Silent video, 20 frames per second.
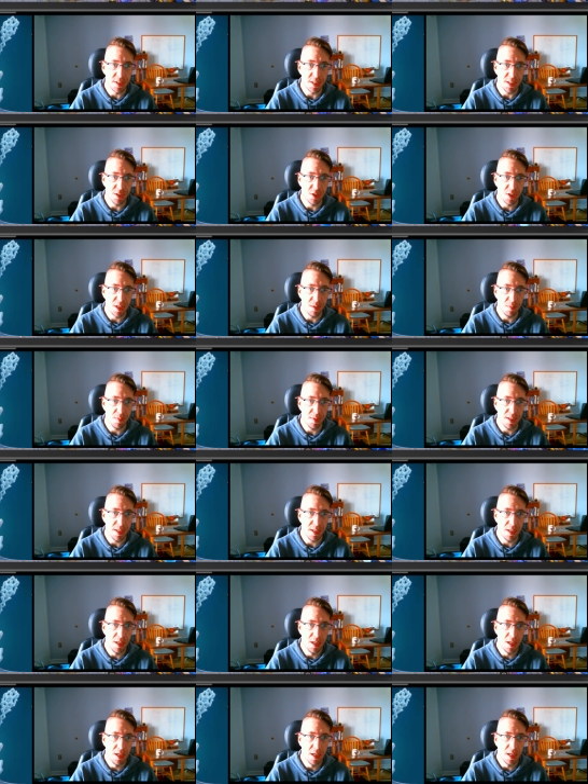siege that we did.
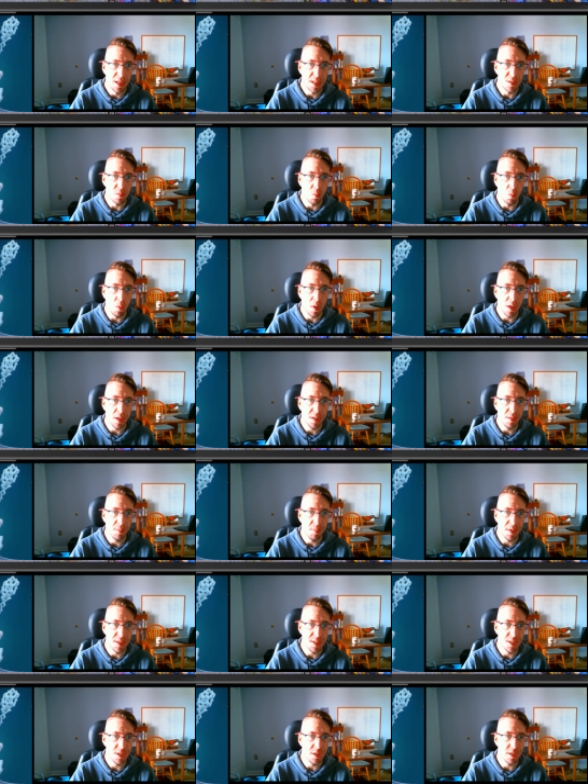Because while the
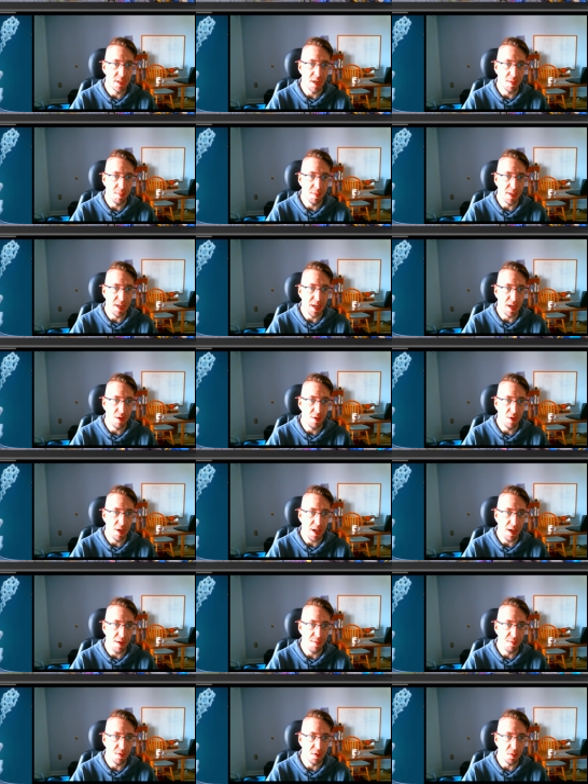blizzard is coming down,
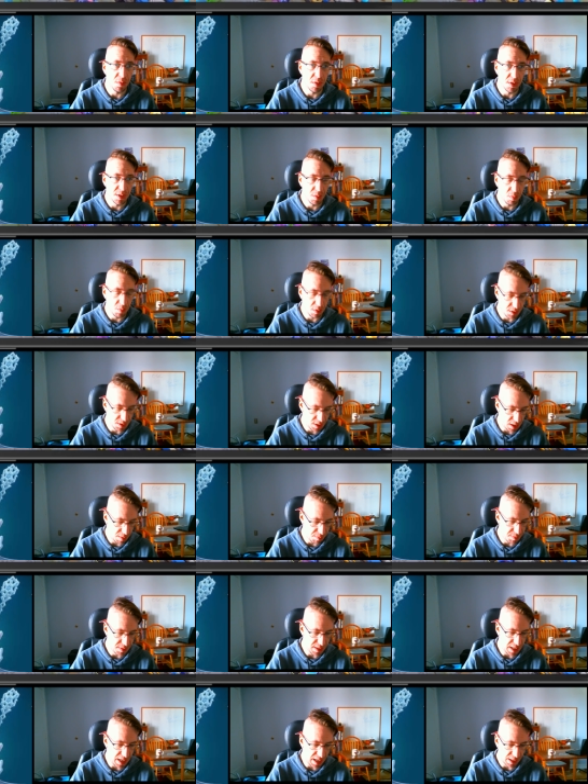Avril will stop
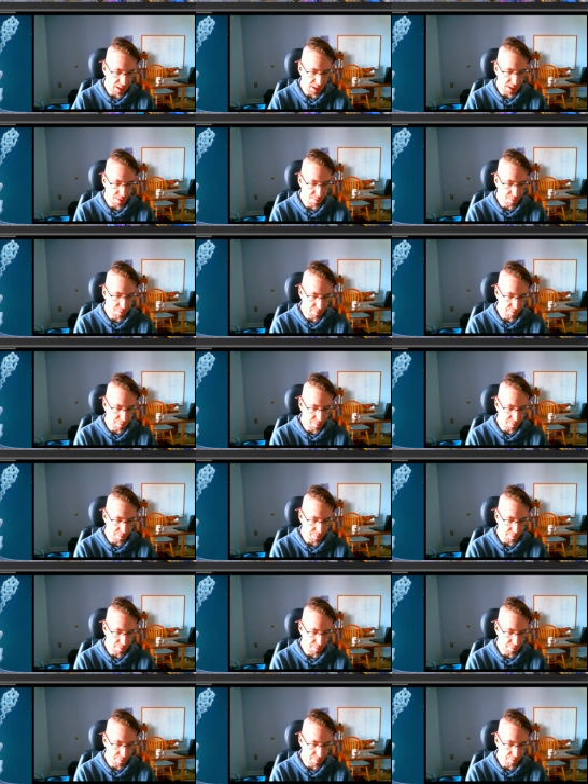attacking.